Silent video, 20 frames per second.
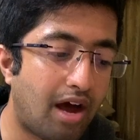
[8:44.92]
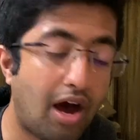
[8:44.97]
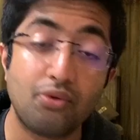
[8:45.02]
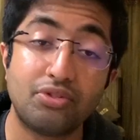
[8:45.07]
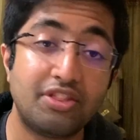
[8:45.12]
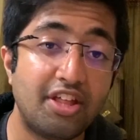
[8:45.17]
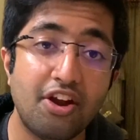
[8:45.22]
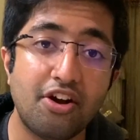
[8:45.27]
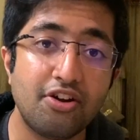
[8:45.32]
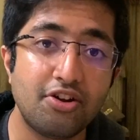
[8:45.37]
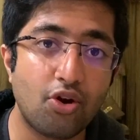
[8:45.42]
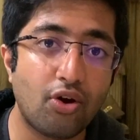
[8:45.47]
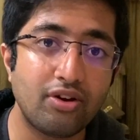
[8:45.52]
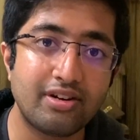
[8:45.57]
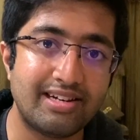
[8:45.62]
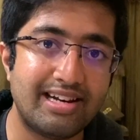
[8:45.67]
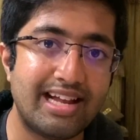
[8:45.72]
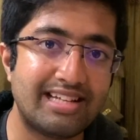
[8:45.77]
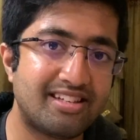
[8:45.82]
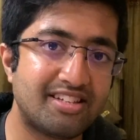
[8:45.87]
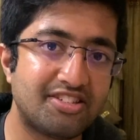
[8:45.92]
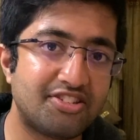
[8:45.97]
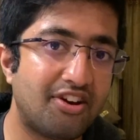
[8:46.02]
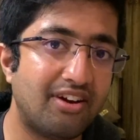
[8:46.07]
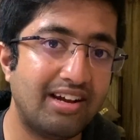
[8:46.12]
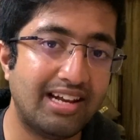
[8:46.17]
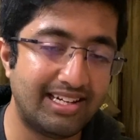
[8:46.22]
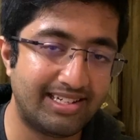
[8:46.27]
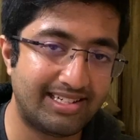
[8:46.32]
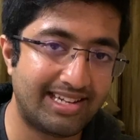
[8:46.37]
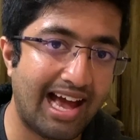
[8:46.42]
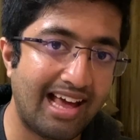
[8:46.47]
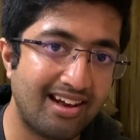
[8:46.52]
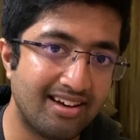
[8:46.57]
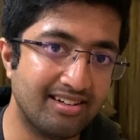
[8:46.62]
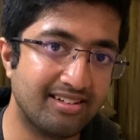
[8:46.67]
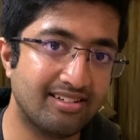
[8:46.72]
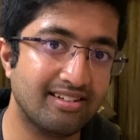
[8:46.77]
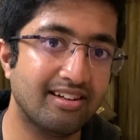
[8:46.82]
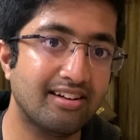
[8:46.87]
how they are not necessarily
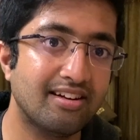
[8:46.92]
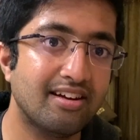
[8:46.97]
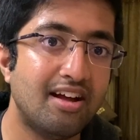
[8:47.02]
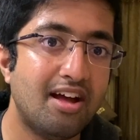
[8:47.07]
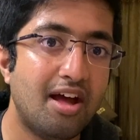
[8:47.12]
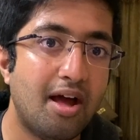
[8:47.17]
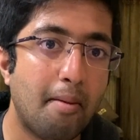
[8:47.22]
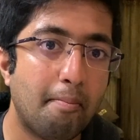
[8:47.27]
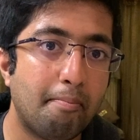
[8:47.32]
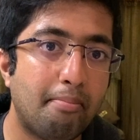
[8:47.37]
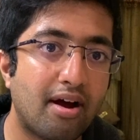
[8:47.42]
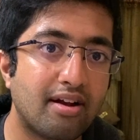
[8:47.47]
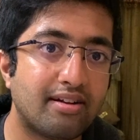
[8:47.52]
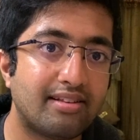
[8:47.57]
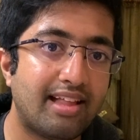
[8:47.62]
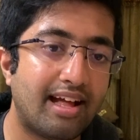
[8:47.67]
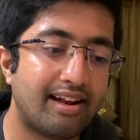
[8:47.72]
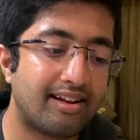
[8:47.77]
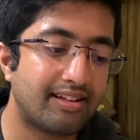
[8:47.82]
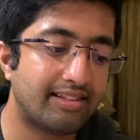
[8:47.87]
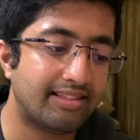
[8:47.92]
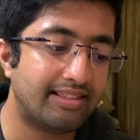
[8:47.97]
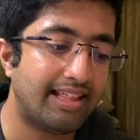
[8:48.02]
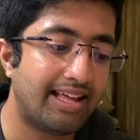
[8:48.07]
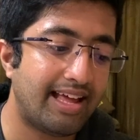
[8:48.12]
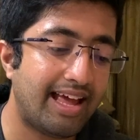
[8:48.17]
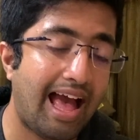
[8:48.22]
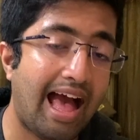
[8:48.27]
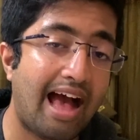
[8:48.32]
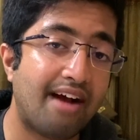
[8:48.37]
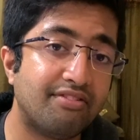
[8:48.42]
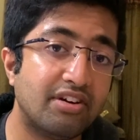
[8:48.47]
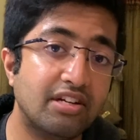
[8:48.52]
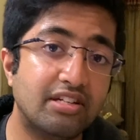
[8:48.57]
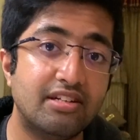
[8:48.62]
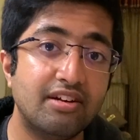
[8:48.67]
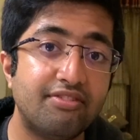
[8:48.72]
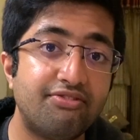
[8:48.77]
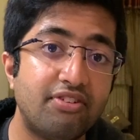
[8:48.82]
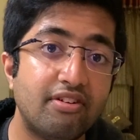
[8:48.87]
talented, but that they have a
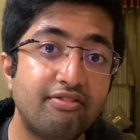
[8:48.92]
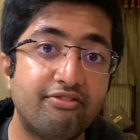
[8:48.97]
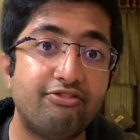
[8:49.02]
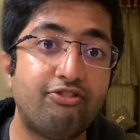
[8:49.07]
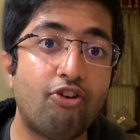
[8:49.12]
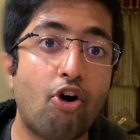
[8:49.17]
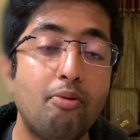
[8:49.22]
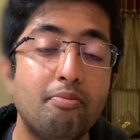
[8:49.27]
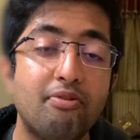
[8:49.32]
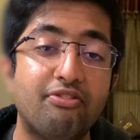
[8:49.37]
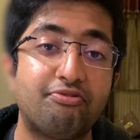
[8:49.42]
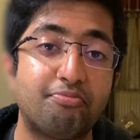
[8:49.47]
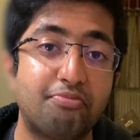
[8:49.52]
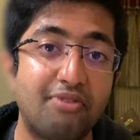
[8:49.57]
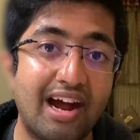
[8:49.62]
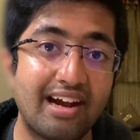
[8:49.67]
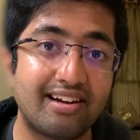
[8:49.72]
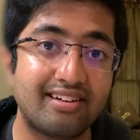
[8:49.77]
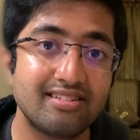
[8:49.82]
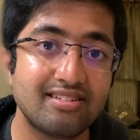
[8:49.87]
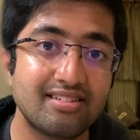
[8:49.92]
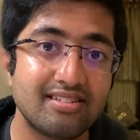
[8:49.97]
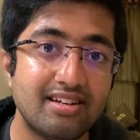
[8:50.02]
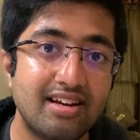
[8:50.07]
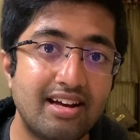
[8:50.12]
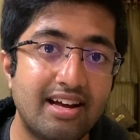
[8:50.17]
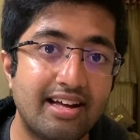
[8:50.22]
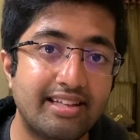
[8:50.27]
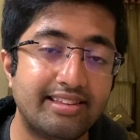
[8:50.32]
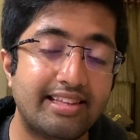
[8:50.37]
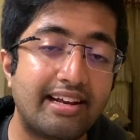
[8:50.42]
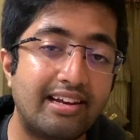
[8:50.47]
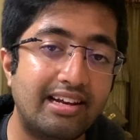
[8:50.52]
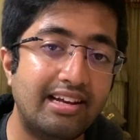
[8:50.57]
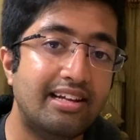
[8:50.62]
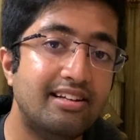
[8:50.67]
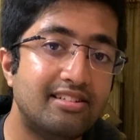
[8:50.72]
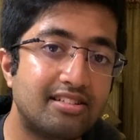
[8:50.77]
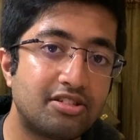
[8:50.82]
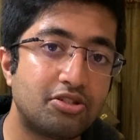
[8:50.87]
different form of practice that
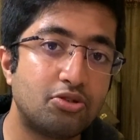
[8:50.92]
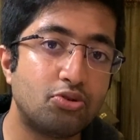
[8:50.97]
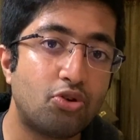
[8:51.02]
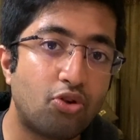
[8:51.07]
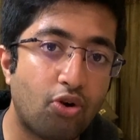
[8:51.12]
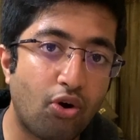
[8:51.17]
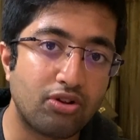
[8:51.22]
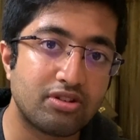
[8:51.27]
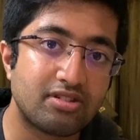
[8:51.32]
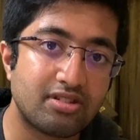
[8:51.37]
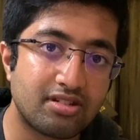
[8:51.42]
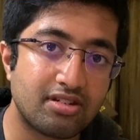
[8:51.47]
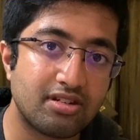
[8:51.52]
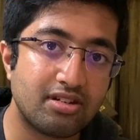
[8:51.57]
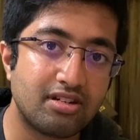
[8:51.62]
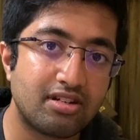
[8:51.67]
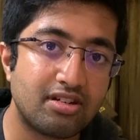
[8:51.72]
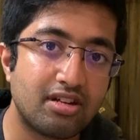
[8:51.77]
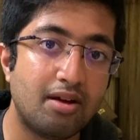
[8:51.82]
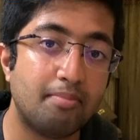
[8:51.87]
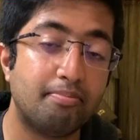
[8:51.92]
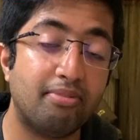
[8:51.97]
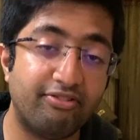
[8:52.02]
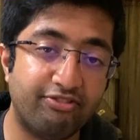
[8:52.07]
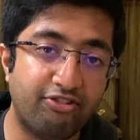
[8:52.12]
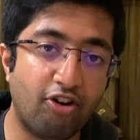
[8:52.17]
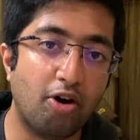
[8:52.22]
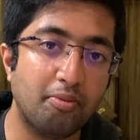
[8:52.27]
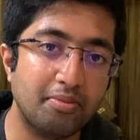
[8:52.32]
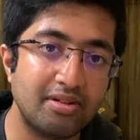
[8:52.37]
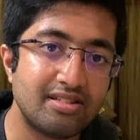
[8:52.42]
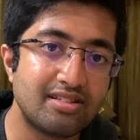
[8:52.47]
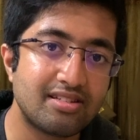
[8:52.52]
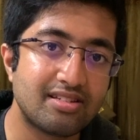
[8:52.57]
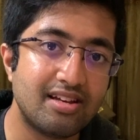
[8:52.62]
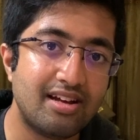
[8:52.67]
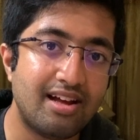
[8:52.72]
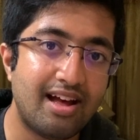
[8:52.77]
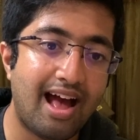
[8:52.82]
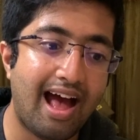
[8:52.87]
leads to constant
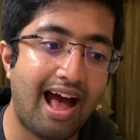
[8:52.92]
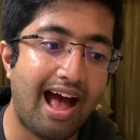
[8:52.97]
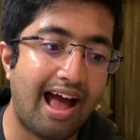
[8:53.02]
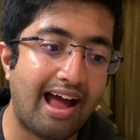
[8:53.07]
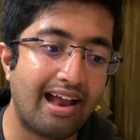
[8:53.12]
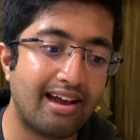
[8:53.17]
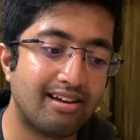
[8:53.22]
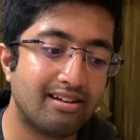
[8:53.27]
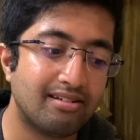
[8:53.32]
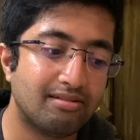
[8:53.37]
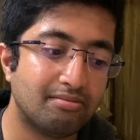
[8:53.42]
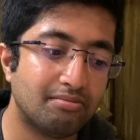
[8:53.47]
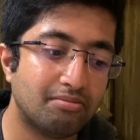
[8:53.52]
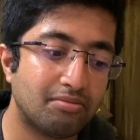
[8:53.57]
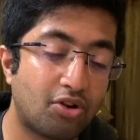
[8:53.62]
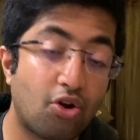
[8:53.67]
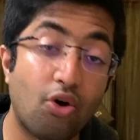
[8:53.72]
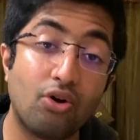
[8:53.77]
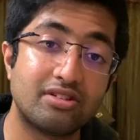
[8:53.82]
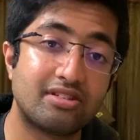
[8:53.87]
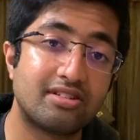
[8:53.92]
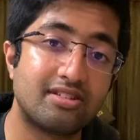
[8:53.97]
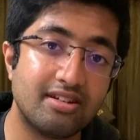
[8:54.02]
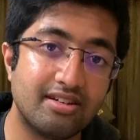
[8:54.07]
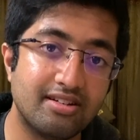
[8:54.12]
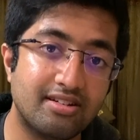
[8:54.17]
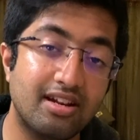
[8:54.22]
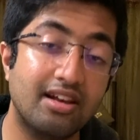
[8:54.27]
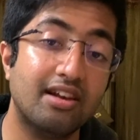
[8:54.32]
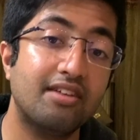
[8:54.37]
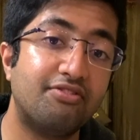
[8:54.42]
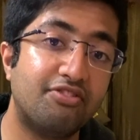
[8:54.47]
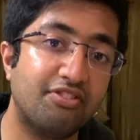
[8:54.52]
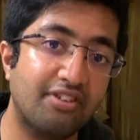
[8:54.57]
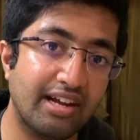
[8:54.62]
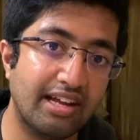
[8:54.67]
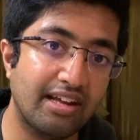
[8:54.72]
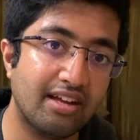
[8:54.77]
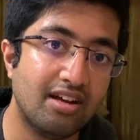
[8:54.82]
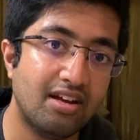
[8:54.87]
performance and constant
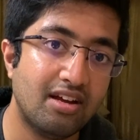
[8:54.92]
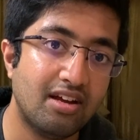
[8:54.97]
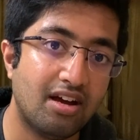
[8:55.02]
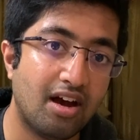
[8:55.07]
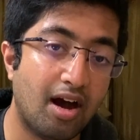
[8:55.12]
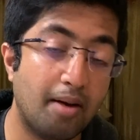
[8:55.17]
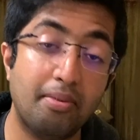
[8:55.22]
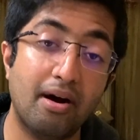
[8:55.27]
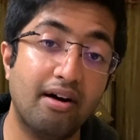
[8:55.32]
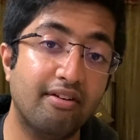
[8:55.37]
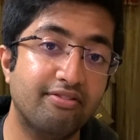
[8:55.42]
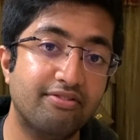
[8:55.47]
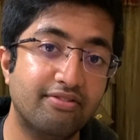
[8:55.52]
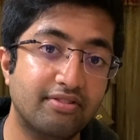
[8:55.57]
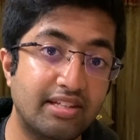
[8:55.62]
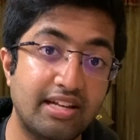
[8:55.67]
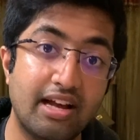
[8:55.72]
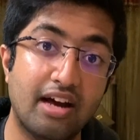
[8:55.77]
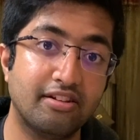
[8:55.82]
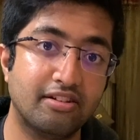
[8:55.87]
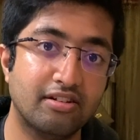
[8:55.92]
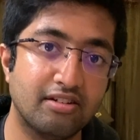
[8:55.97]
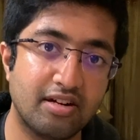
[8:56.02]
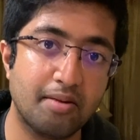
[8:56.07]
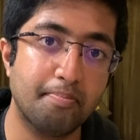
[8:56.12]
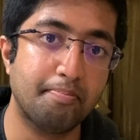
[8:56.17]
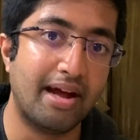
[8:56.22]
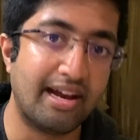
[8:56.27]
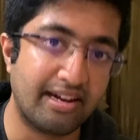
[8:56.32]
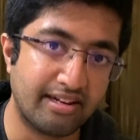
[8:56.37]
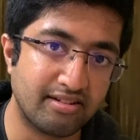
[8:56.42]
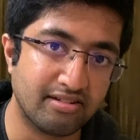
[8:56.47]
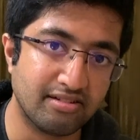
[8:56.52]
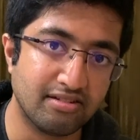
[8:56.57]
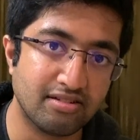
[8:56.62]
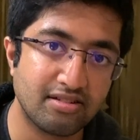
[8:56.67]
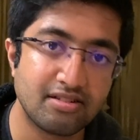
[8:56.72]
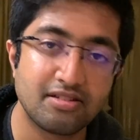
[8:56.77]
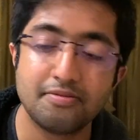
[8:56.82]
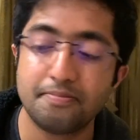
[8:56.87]
delivery above the other
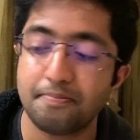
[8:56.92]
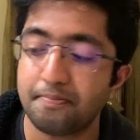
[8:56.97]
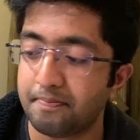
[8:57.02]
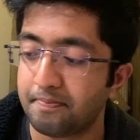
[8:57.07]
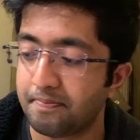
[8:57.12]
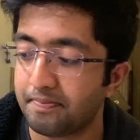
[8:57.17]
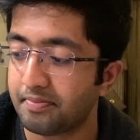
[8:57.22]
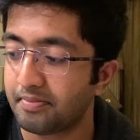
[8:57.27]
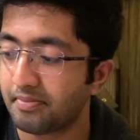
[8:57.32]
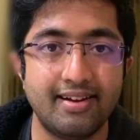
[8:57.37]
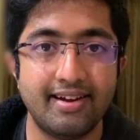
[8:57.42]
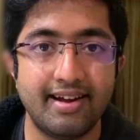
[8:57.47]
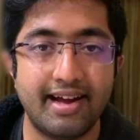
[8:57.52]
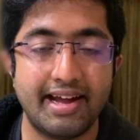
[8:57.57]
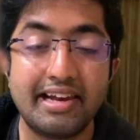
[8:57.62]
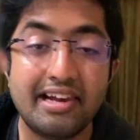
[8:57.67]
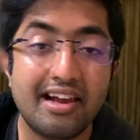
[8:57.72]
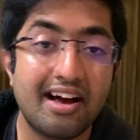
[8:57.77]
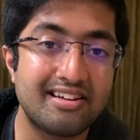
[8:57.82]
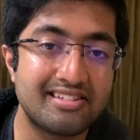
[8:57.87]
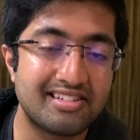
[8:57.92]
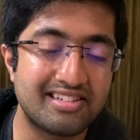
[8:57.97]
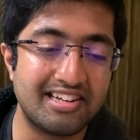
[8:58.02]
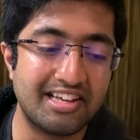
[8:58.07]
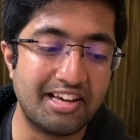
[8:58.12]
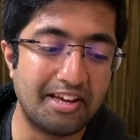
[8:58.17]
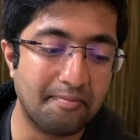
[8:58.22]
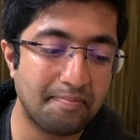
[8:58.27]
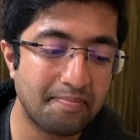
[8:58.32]
competitors. And lastly,